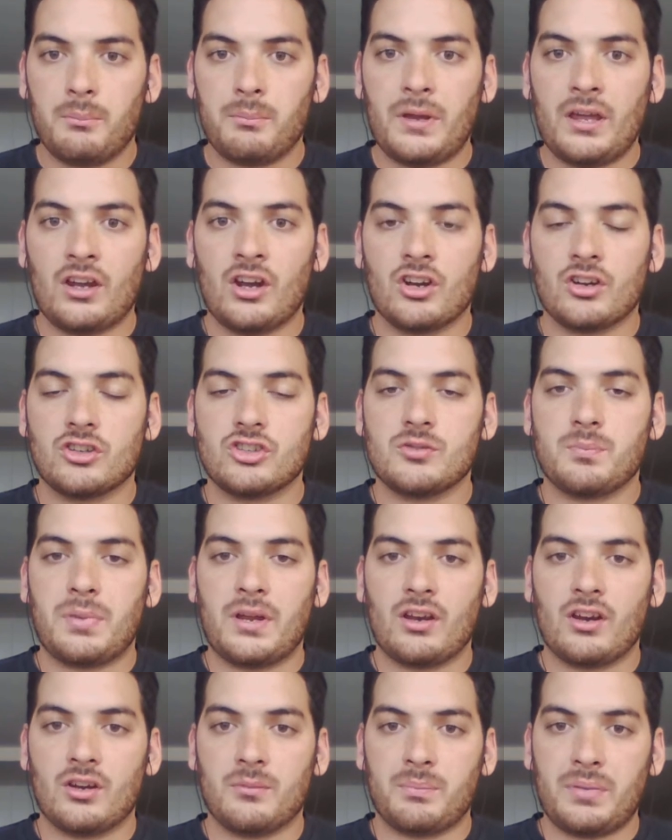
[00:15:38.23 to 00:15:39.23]

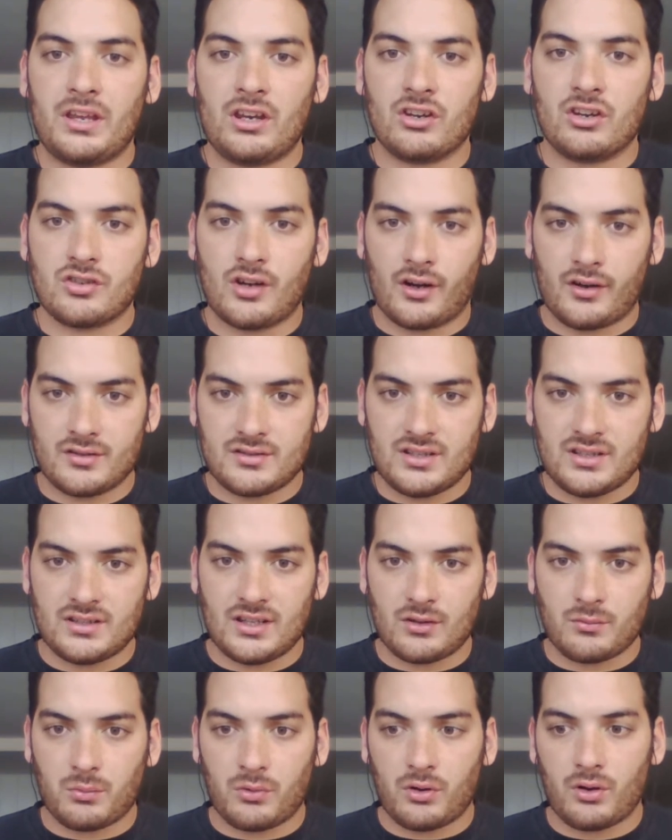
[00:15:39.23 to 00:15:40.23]
Peter Drucker
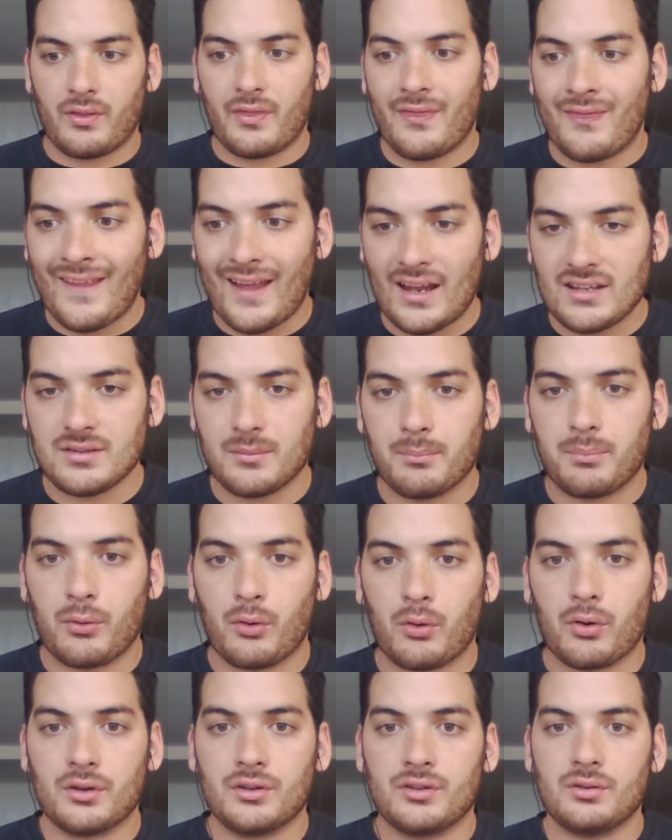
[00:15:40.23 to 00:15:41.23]
says as well that's
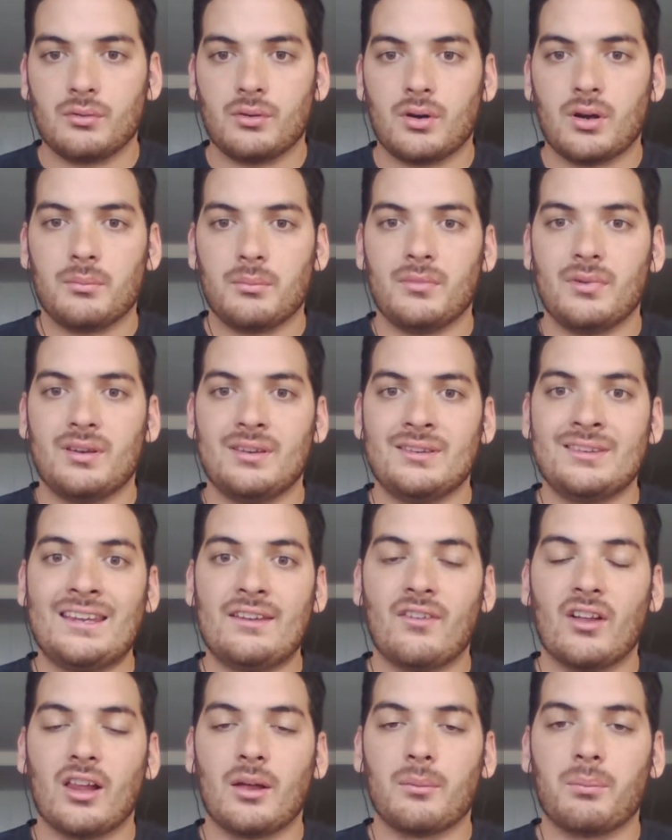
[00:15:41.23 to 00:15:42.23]
important to
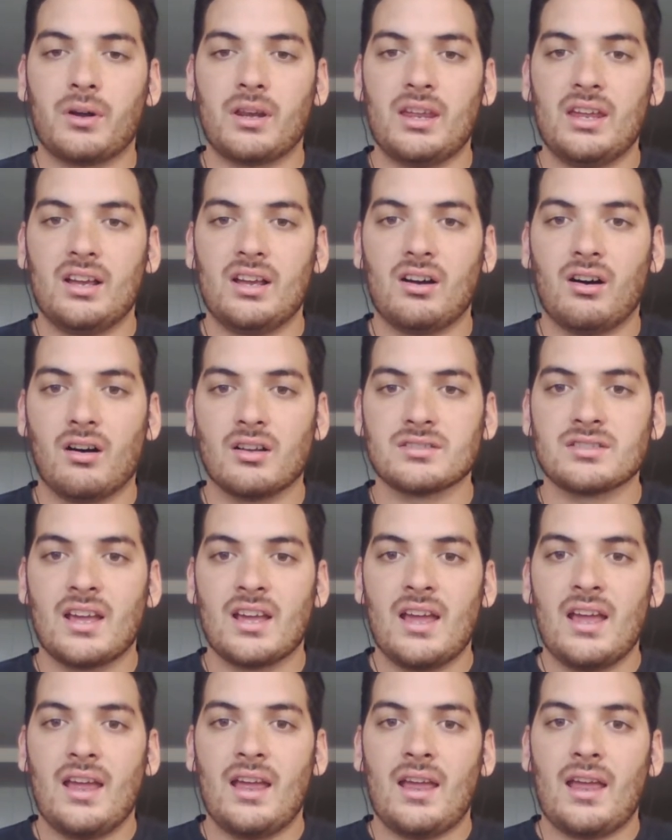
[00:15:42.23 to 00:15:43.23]
develop what he calls
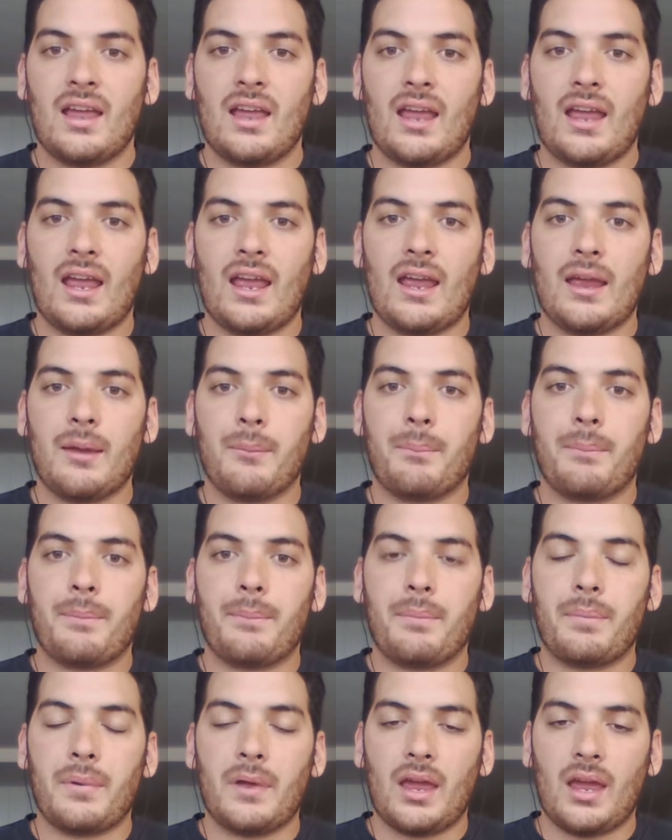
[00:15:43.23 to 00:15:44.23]
a
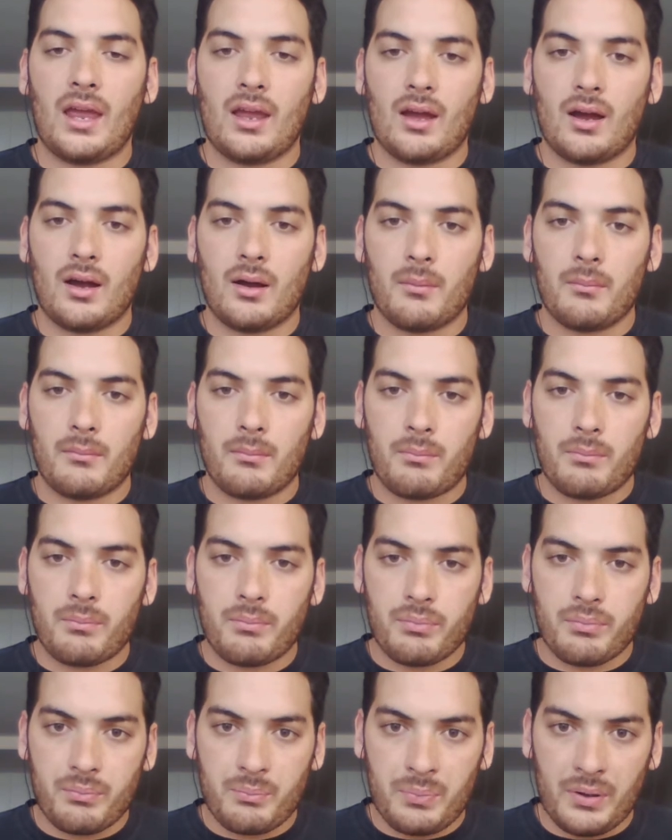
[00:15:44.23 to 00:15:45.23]
a
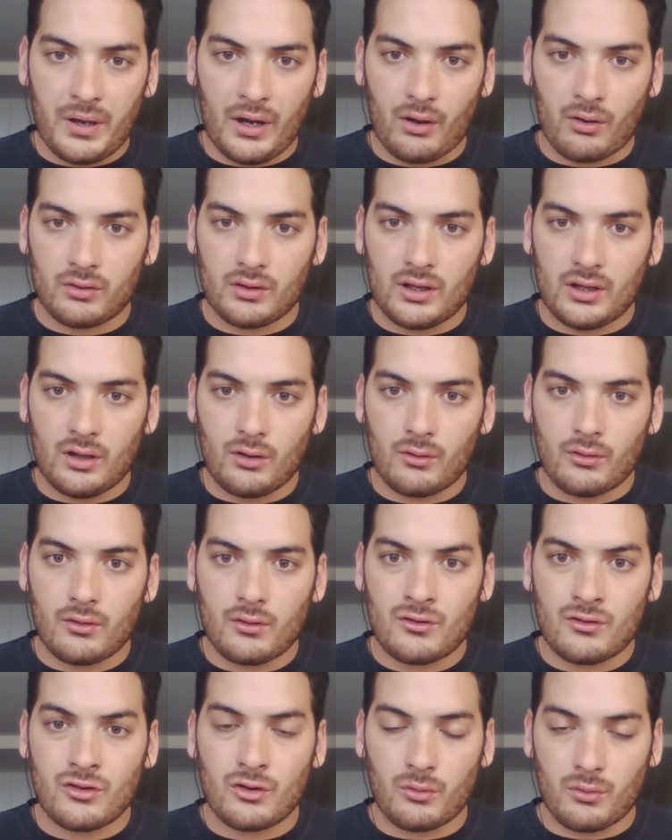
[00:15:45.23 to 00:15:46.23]
parallel
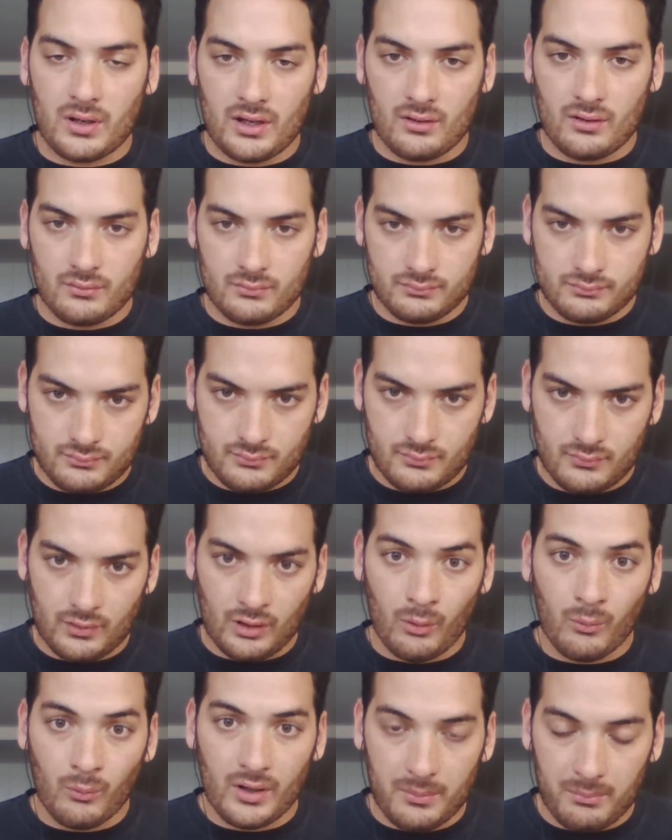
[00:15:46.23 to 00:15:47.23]
career,
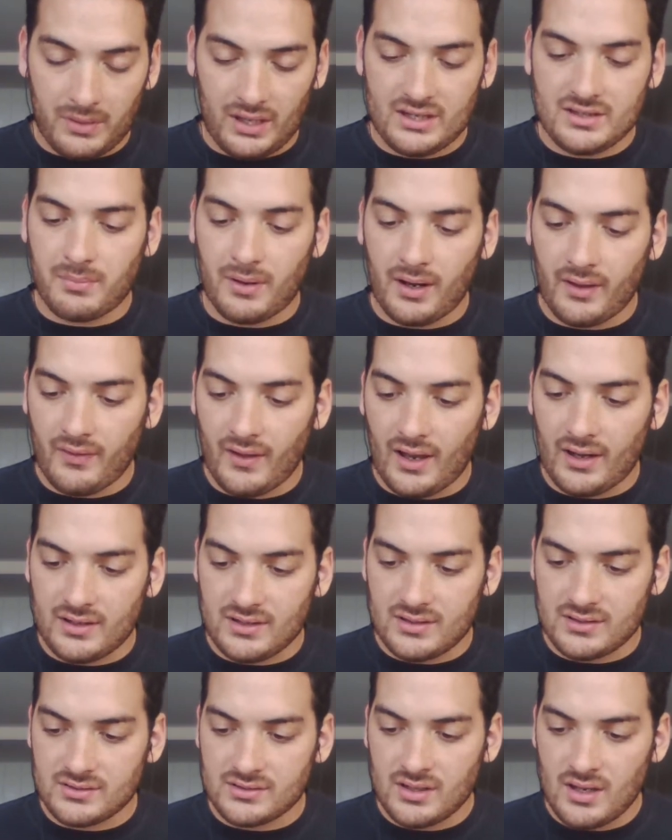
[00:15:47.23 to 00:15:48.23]
and what he means by that
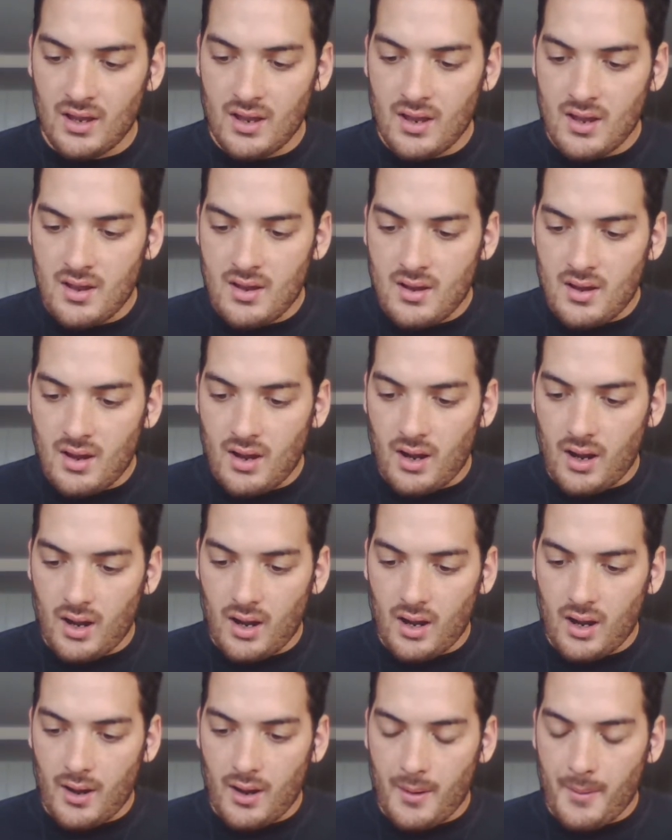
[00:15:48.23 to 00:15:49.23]

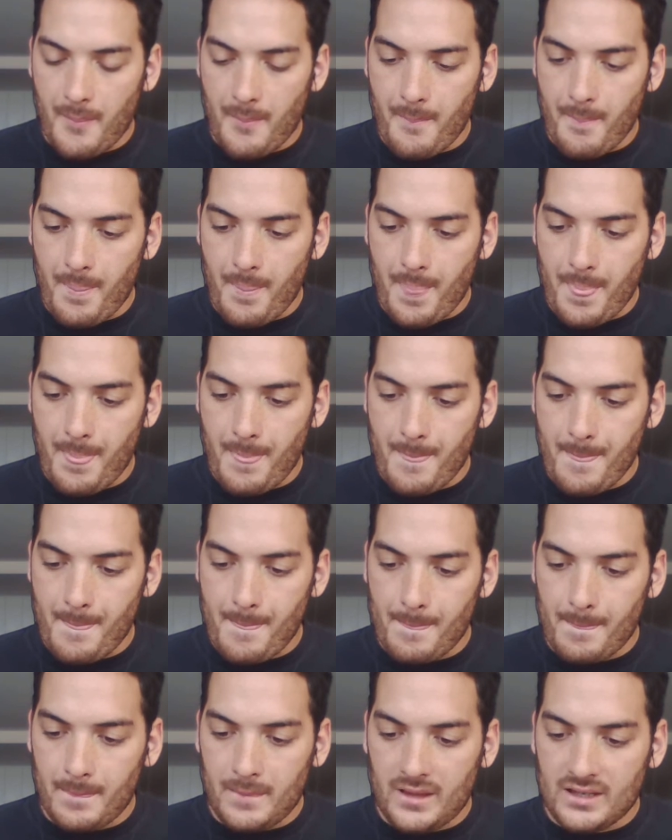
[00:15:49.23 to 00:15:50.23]
um,
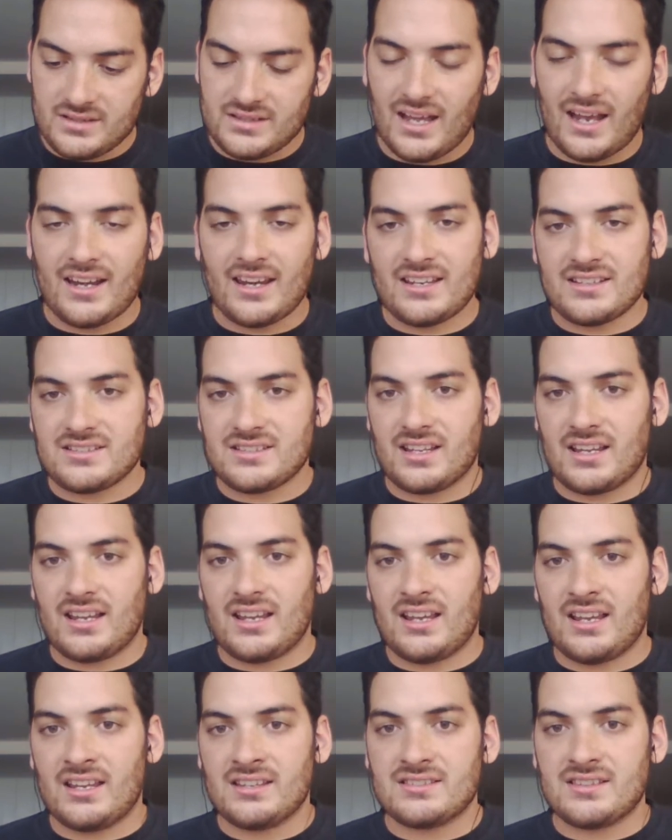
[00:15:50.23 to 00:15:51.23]
is that
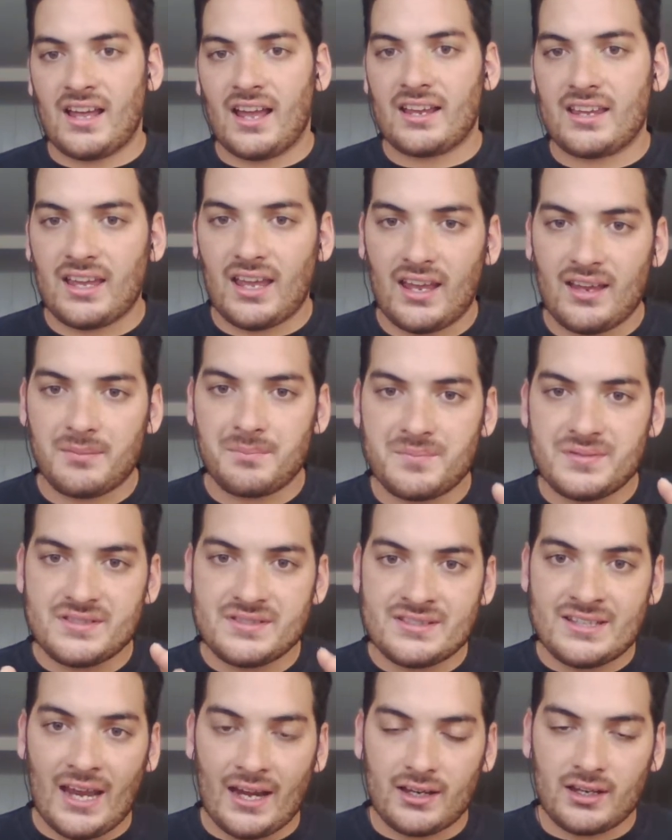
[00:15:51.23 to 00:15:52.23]
it's like a
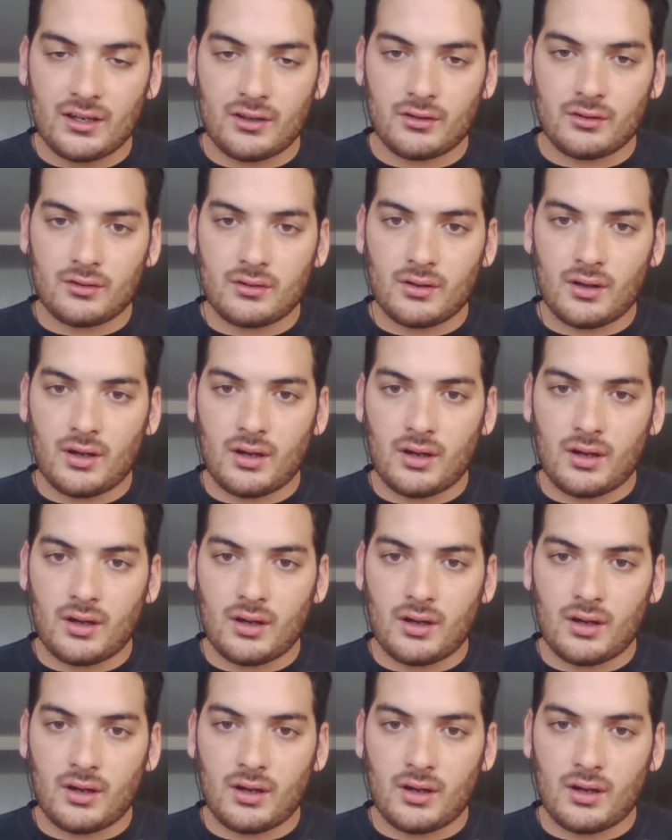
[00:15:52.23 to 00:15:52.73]
second